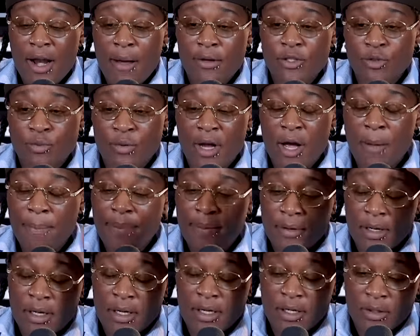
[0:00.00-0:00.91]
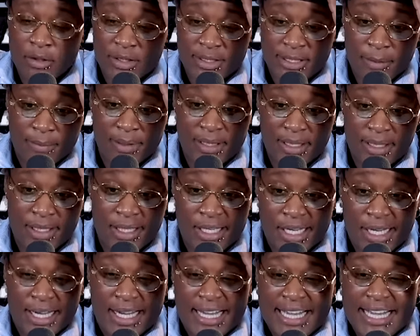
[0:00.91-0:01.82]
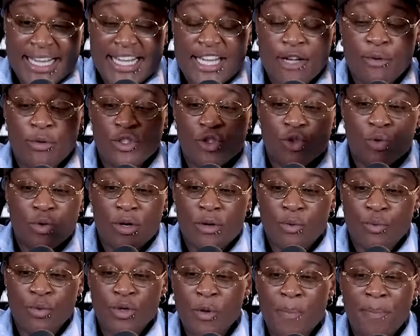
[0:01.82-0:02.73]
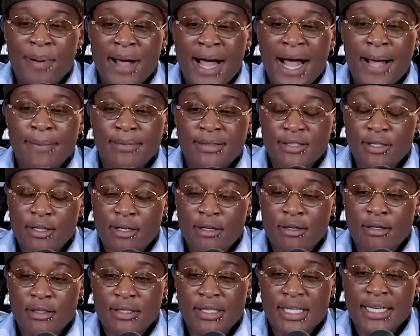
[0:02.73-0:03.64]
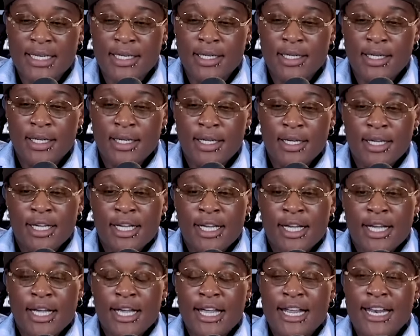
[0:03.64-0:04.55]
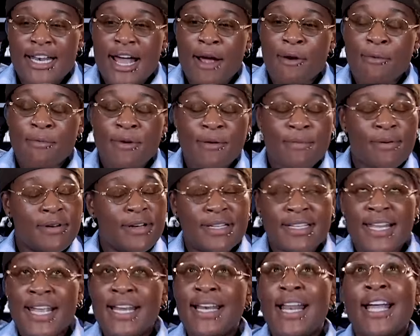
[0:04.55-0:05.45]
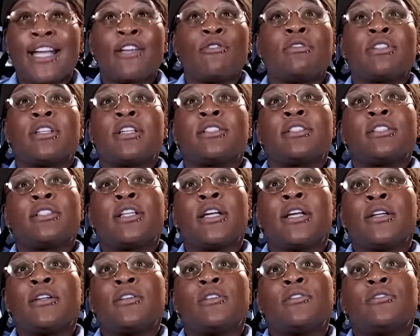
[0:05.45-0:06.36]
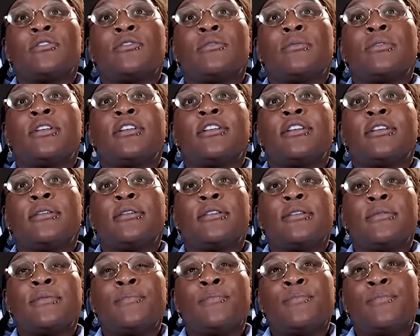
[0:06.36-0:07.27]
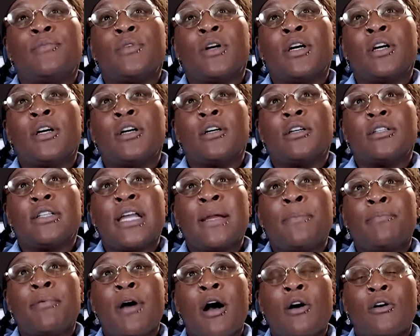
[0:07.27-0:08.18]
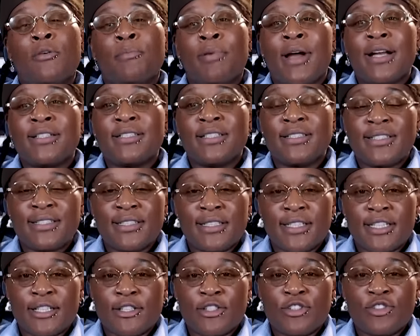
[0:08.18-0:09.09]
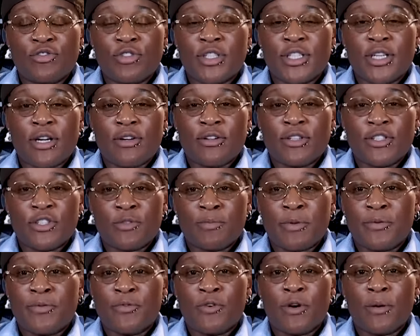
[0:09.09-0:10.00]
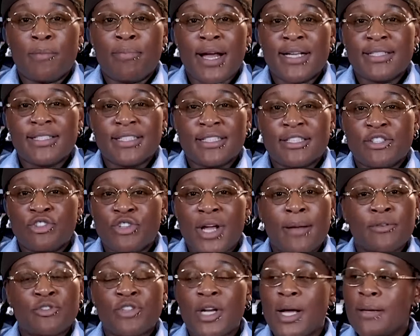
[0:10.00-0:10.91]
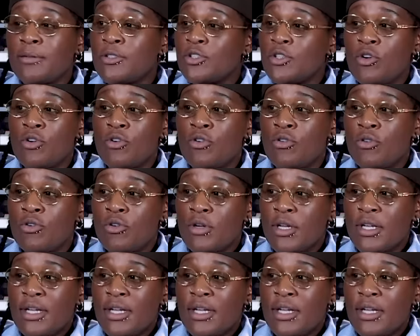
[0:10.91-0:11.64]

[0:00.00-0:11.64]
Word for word: when I was around Timbaland, he was doing real pop songs. And I remember the day like it was yesterday, they brought Bryson Tiller in the studio. This is before Bryson dropped Trap Soul.